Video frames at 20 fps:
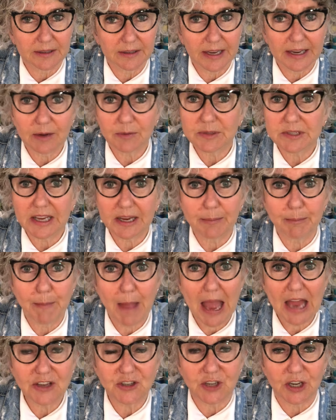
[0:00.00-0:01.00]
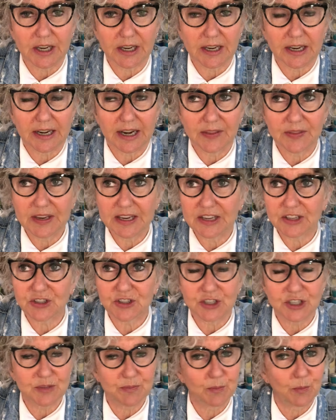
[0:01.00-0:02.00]
Like it was like magic and I think
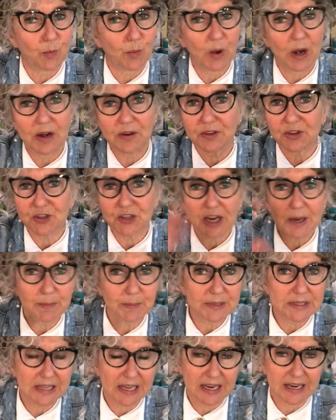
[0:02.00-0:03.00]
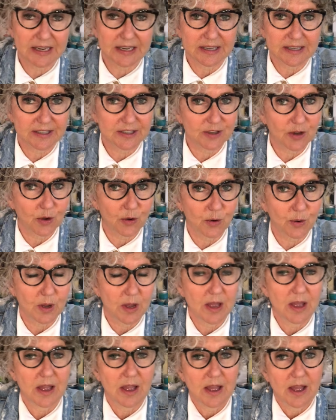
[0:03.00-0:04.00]
it's just where the shapes landed. So
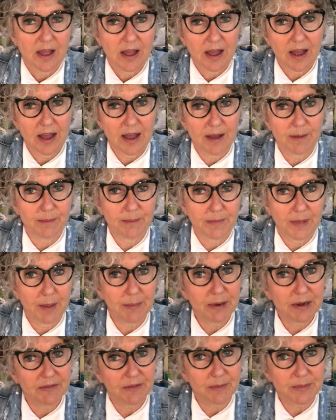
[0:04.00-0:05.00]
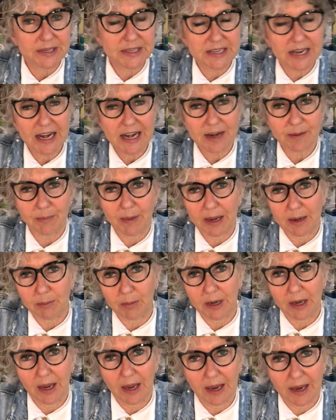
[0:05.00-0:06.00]
um, a bit of a mistake
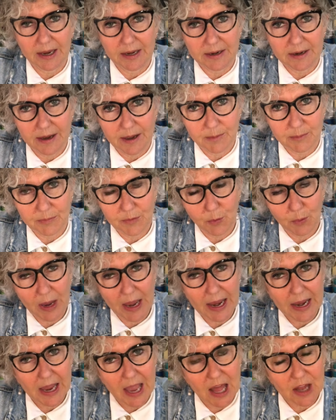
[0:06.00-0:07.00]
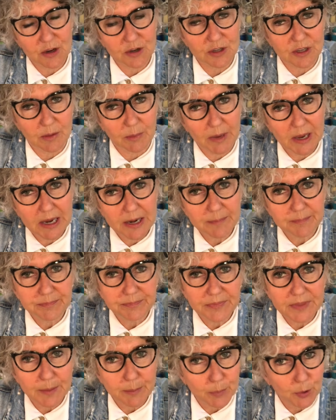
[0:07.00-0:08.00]
maybe and um, the way I colored them in,
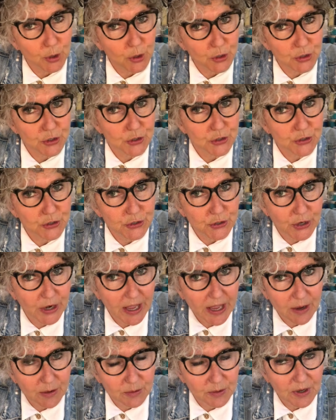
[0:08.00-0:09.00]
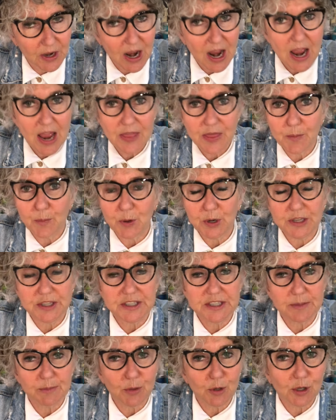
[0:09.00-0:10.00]
the bird stood out. The
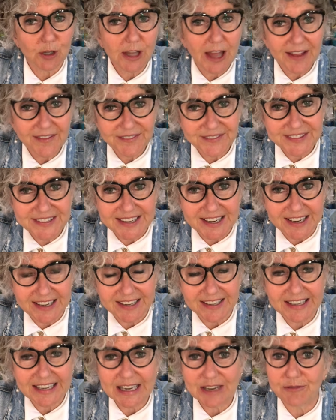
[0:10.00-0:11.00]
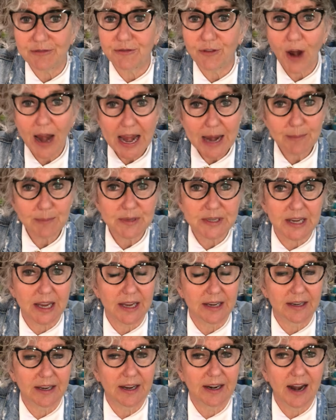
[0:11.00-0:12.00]
principal loved it. He framed
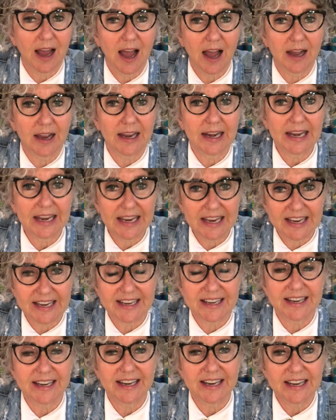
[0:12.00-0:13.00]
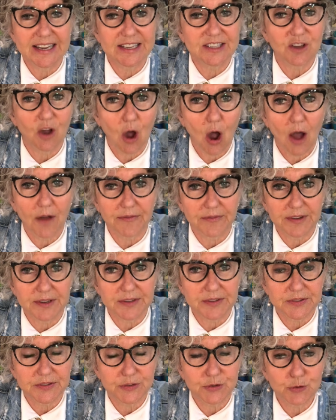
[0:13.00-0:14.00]
it and hung it in his
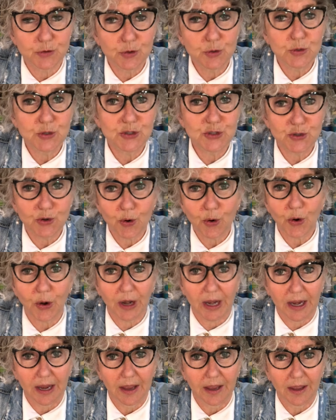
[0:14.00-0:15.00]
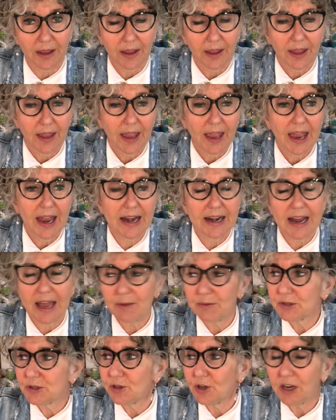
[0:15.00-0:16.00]
office. True story. And
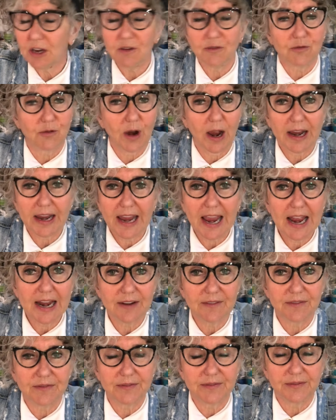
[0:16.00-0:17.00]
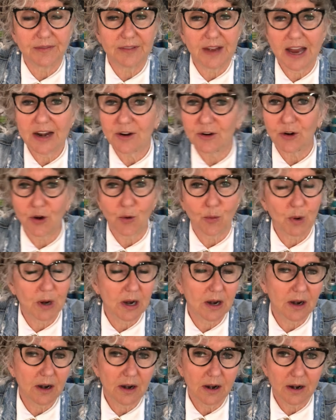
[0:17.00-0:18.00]
I was looking for, I can't, I don't know
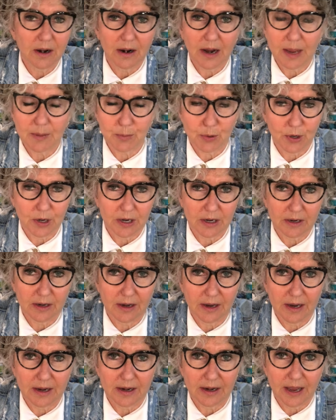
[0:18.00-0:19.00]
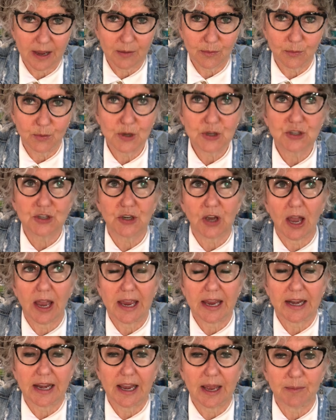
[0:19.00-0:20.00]
where I put it and I wish I
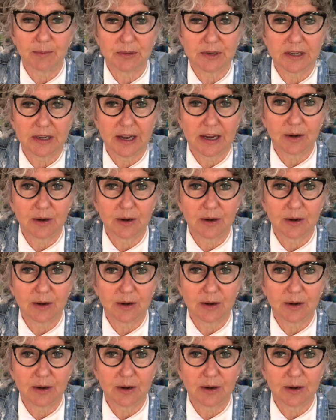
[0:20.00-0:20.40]
had kept it.